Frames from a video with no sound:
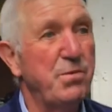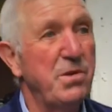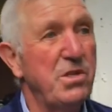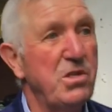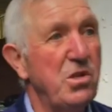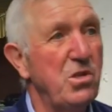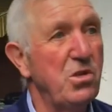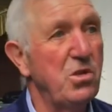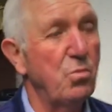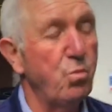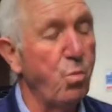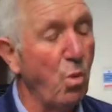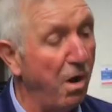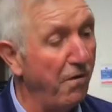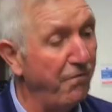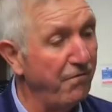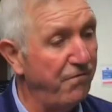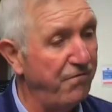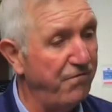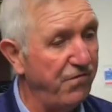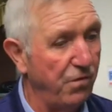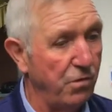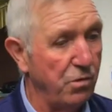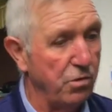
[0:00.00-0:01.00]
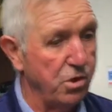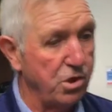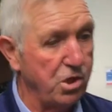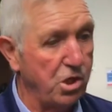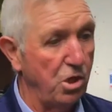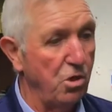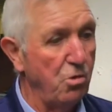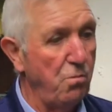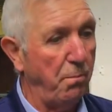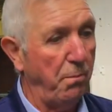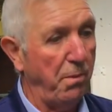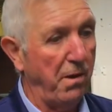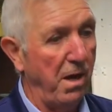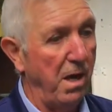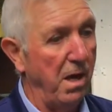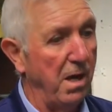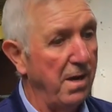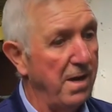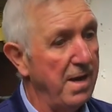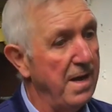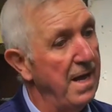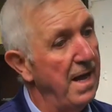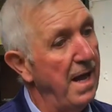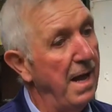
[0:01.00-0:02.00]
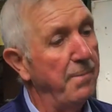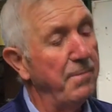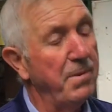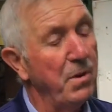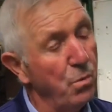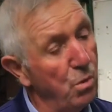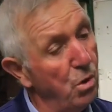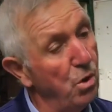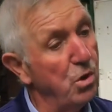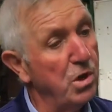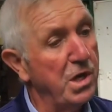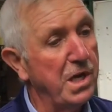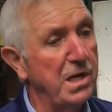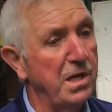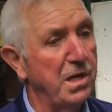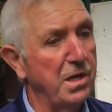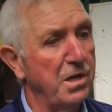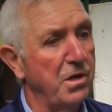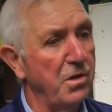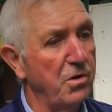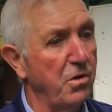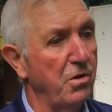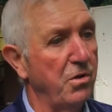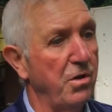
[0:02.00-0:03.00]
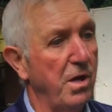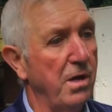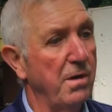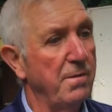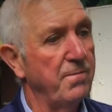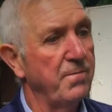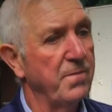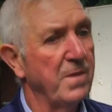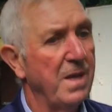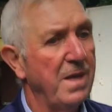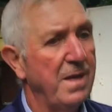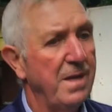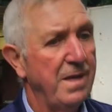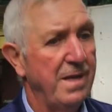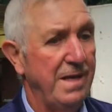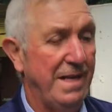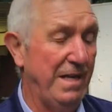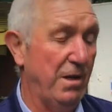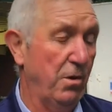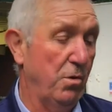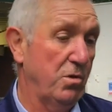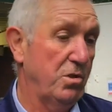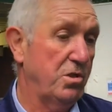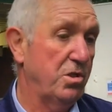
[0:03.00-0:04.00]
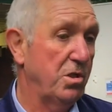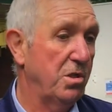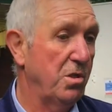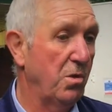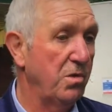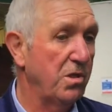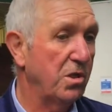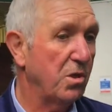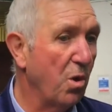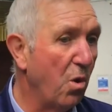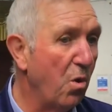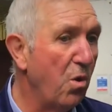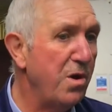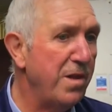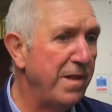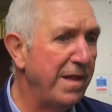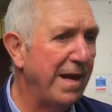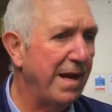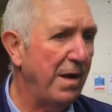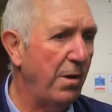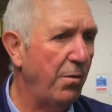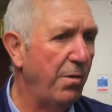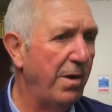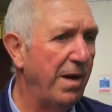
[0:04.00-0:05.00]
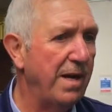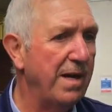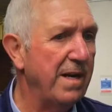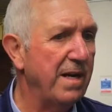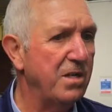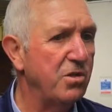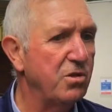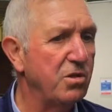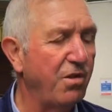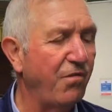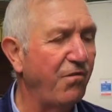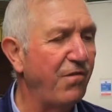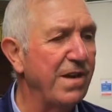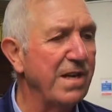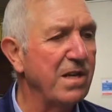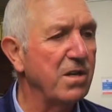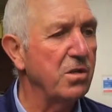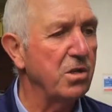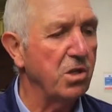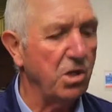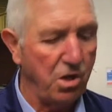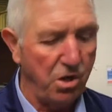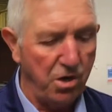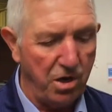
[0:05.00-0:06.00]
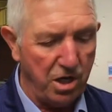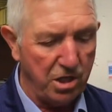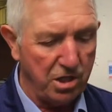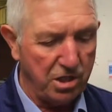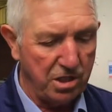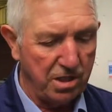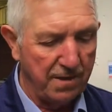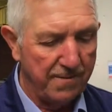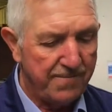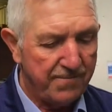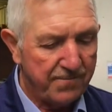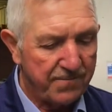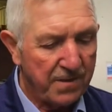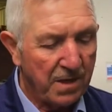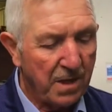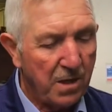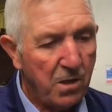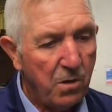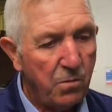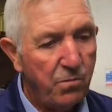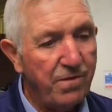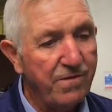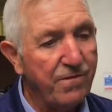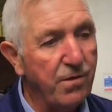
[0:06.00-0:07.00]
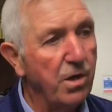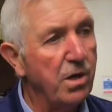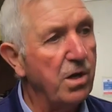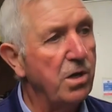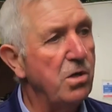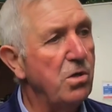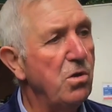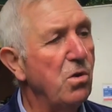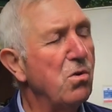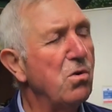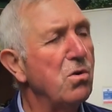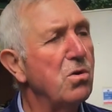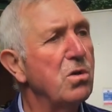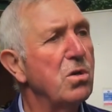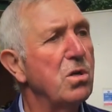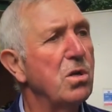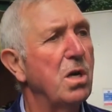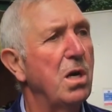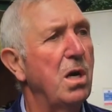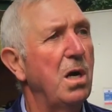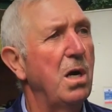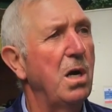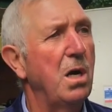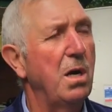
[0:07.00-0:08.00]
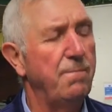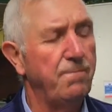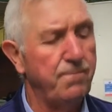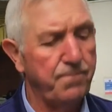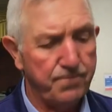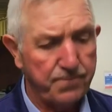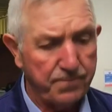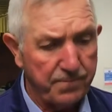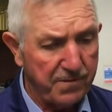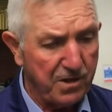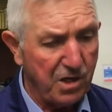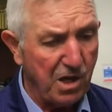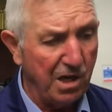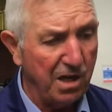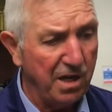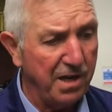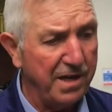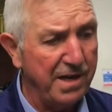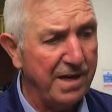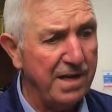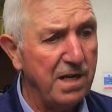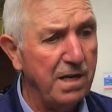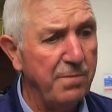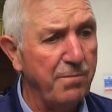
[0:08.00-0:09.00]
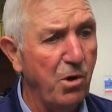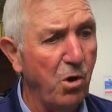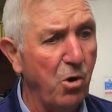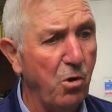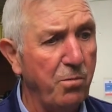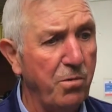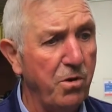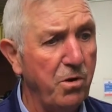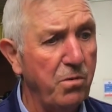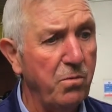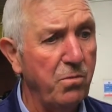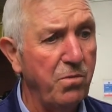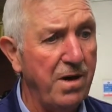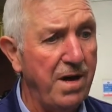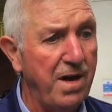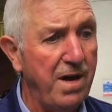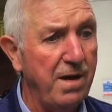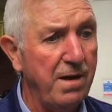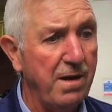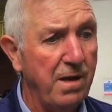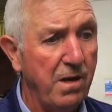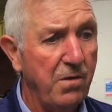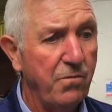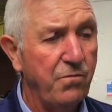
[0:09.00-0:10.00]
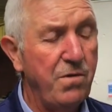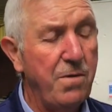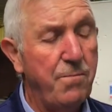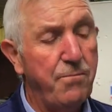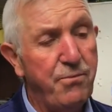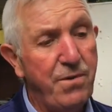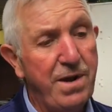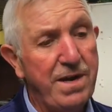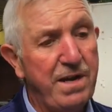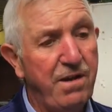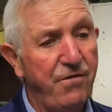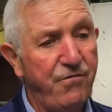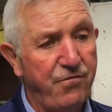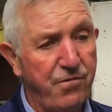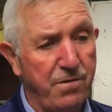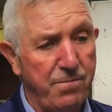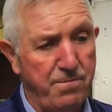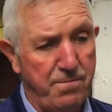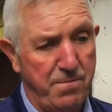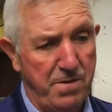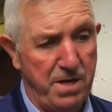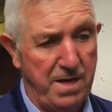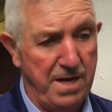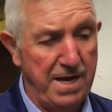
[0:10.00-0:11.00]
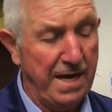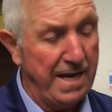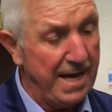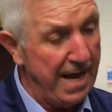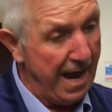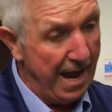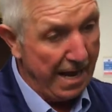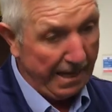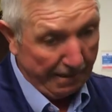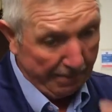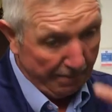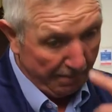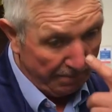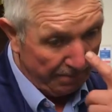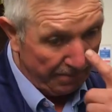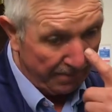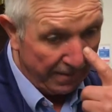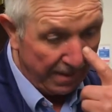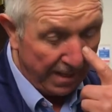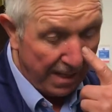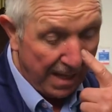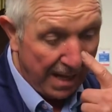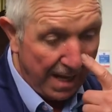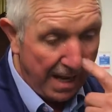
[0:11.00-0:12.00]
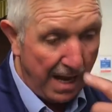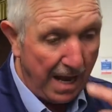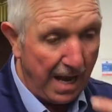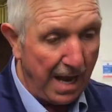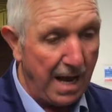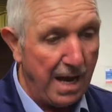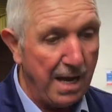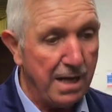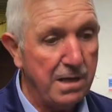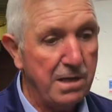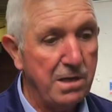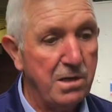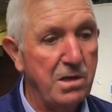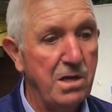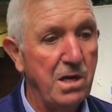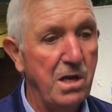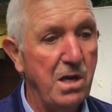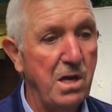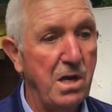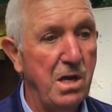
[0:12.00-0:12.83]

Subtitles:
produce one full super and be working on another. It looks as though it's going that way, it's just fingers crossed. We've got a young colony at the moment where we've bred it from an egg, and